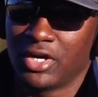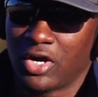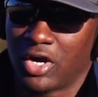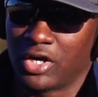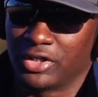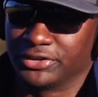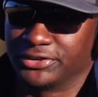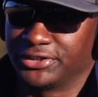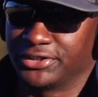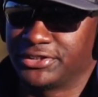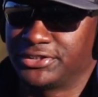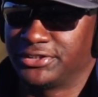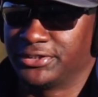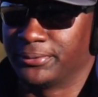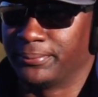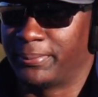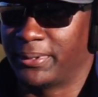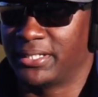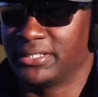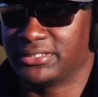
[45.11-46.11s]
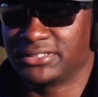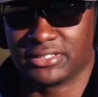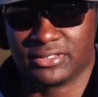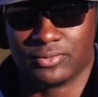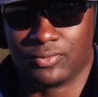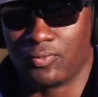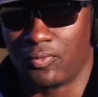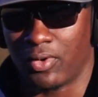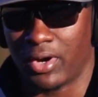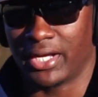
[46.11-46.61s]
are just your basic
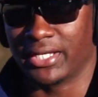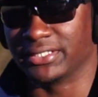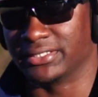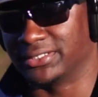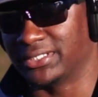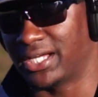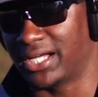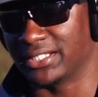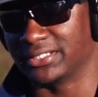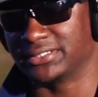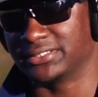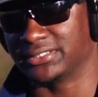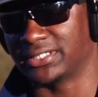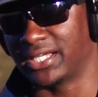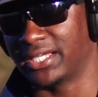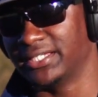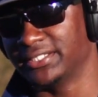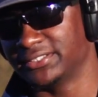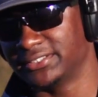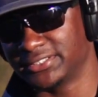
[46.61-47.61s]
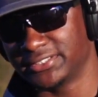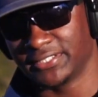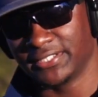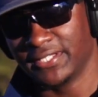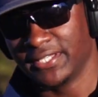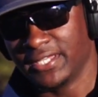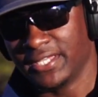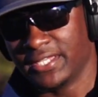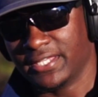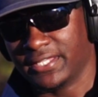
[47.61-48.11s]
white dot
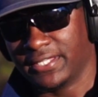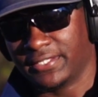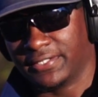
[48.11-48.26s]
sights.